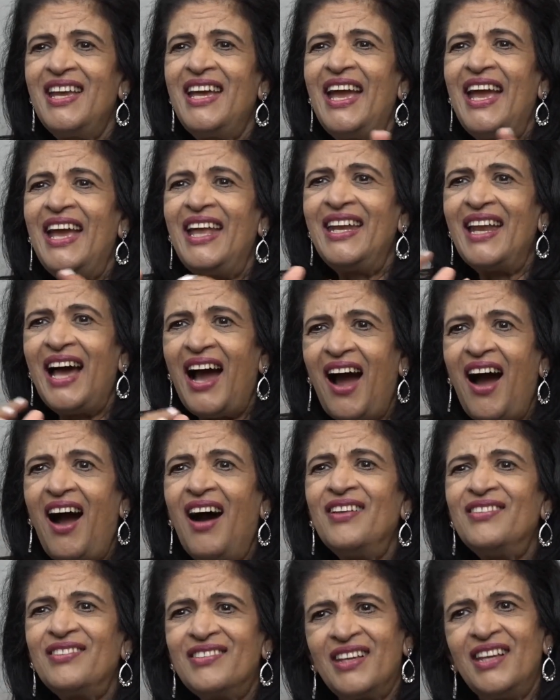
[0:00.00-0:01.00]
and
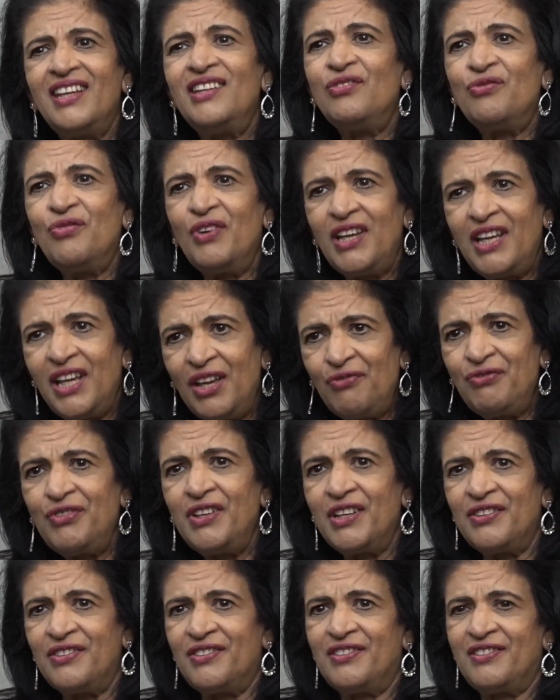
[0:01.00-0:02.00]
ask his
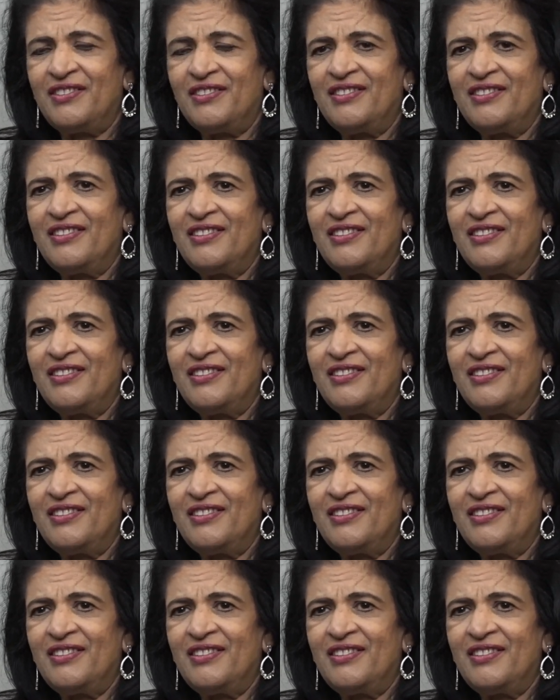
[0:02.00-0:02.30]
forgiveness.